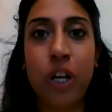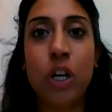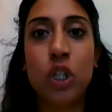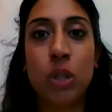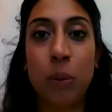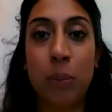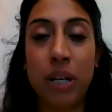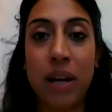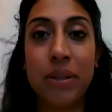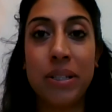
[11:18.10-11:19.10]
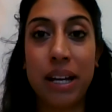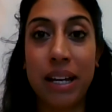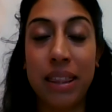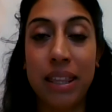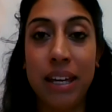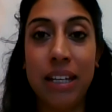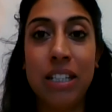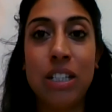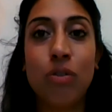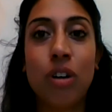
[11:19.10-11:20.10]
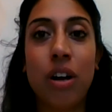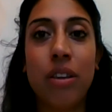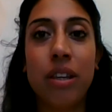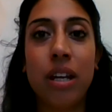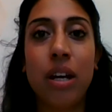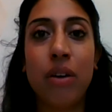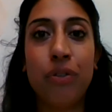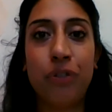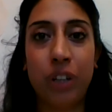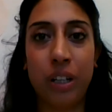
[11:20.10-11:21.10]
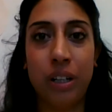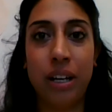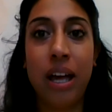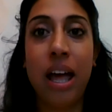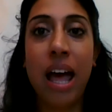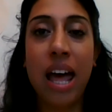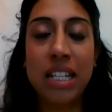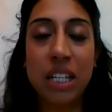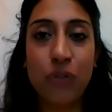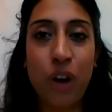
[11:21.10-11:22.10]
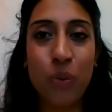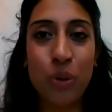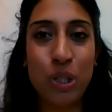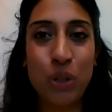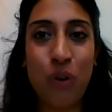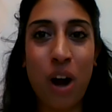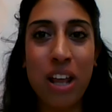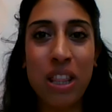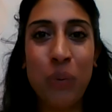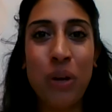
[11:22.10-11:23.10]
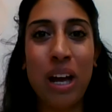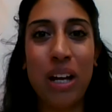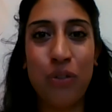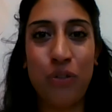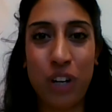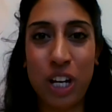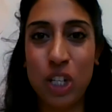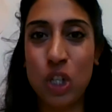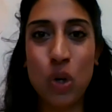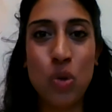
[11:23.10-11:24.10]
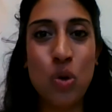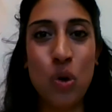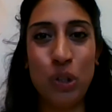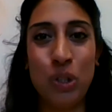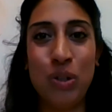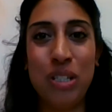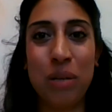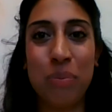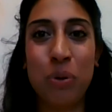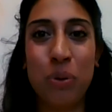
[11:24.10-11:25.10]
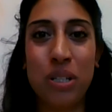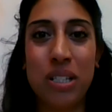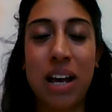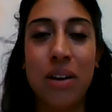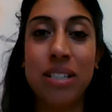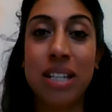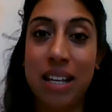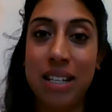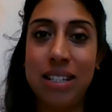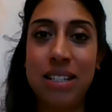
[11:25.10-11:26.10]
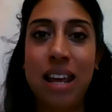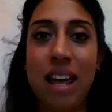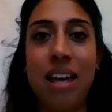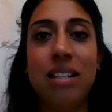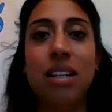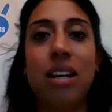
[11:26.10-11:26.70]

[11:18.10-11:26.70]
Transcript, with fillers: should be pronounced like this rather than f. As if I was to write the word fish not using pure sounds and said